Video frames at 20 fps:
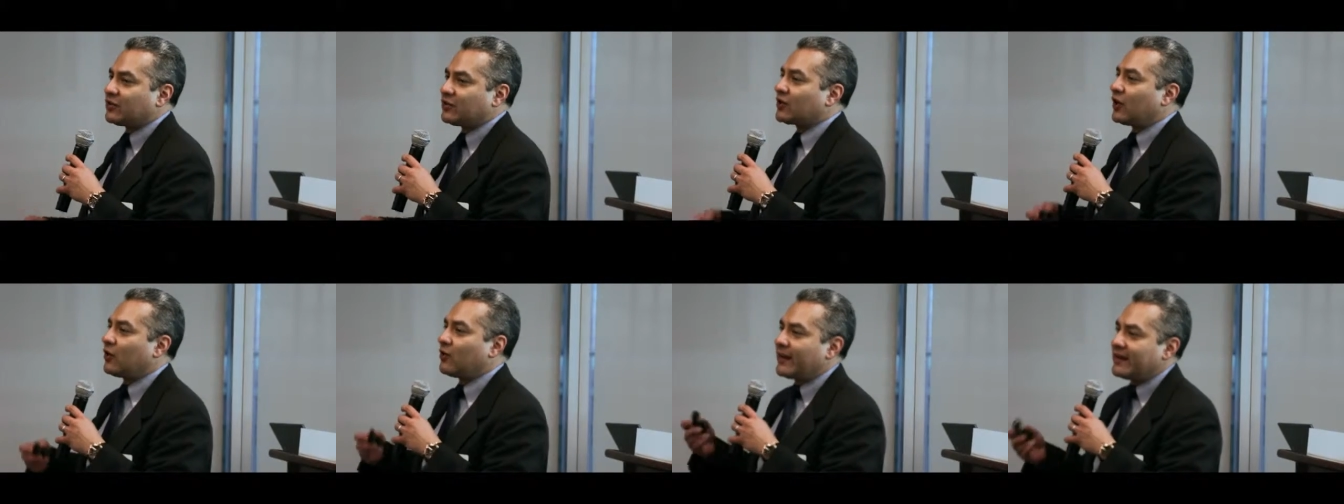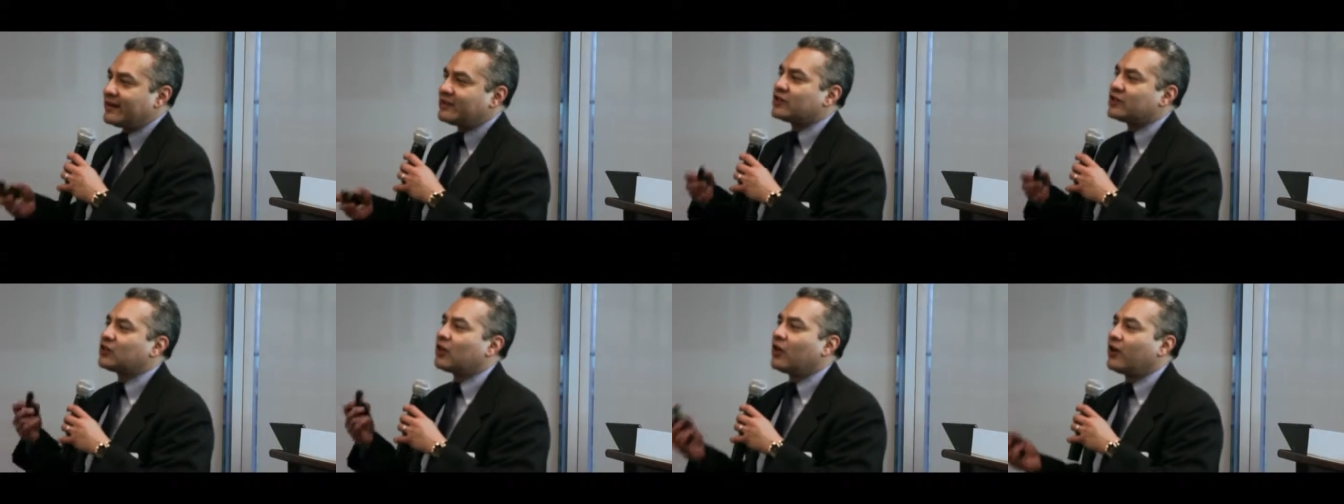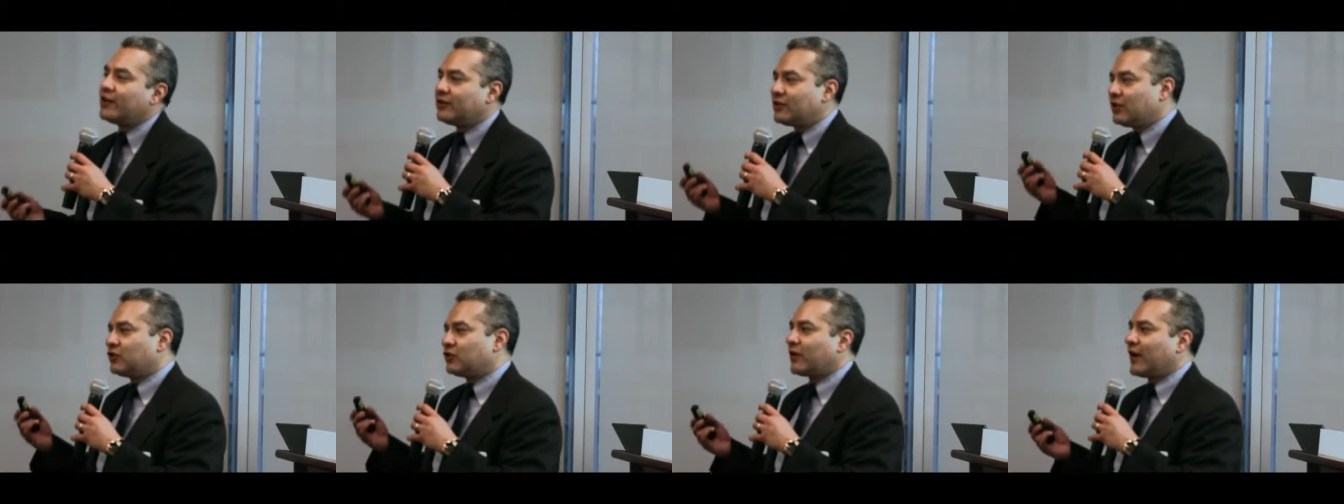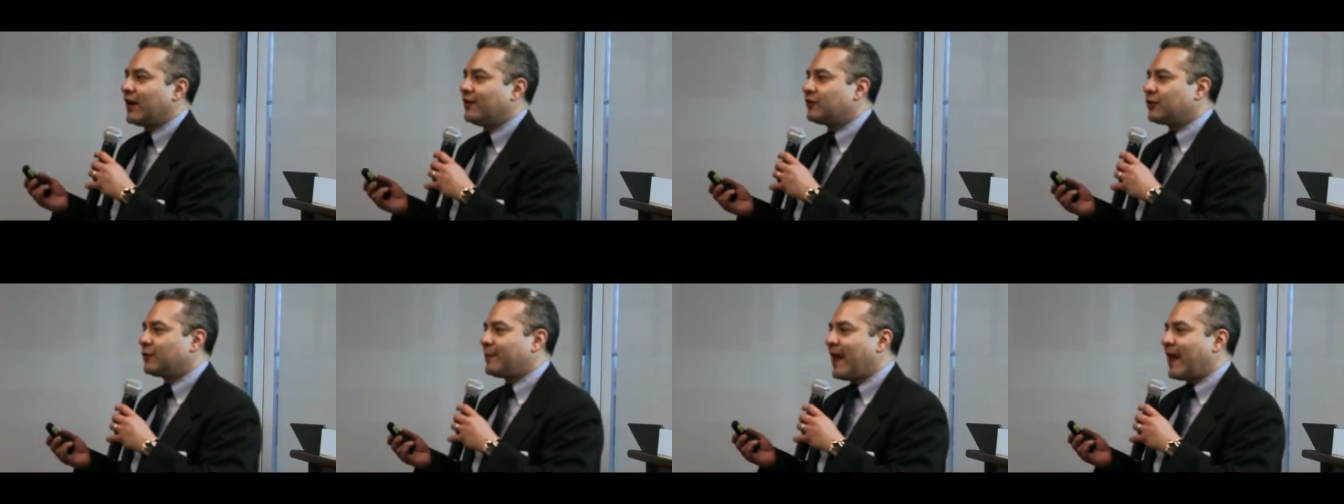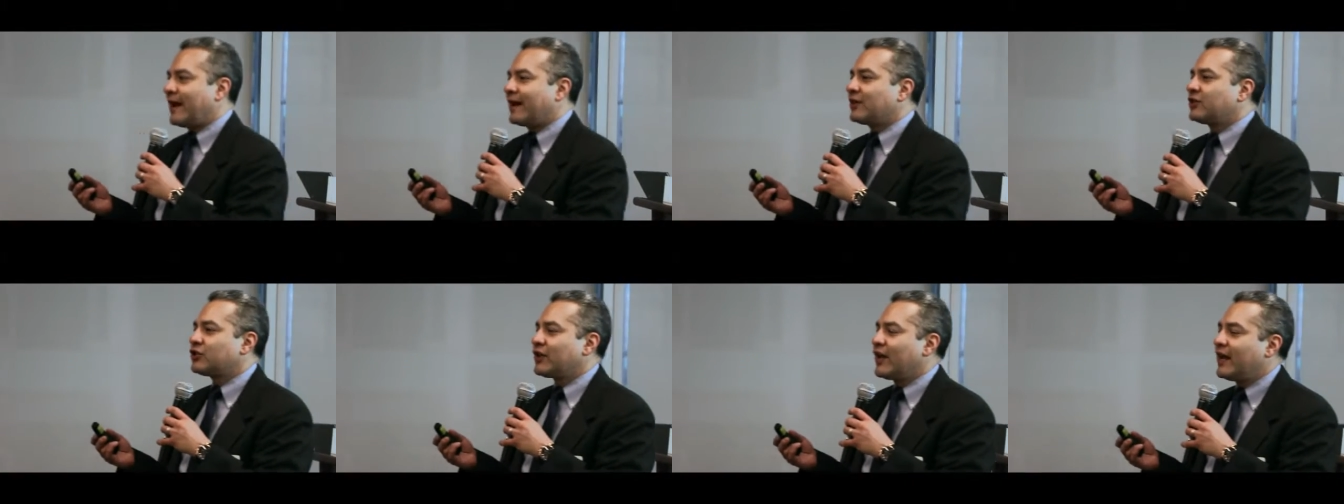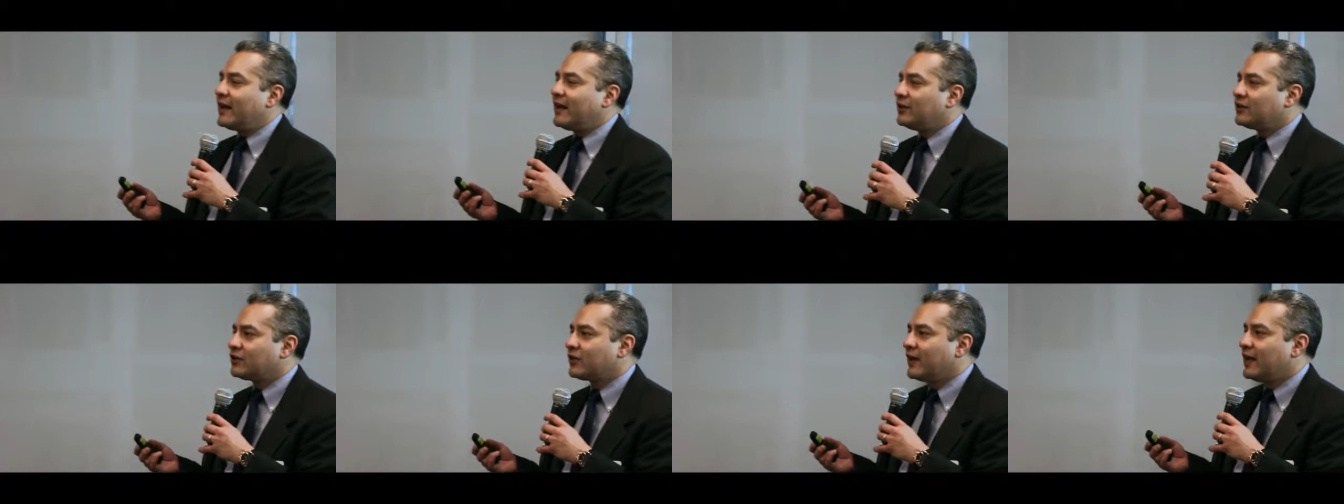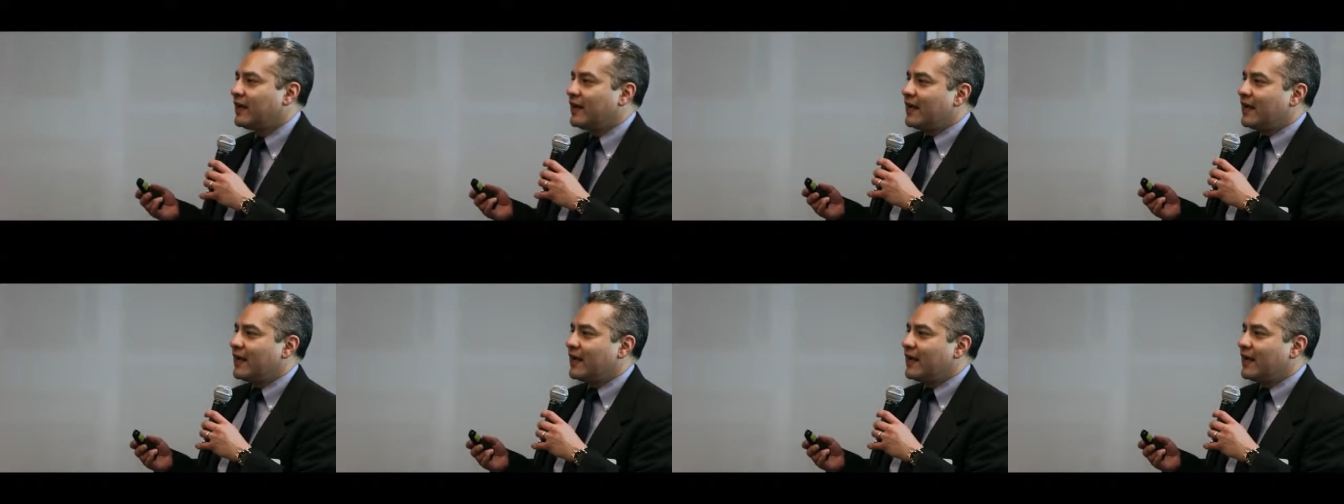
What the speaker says: It's already starting to drive dramatic change,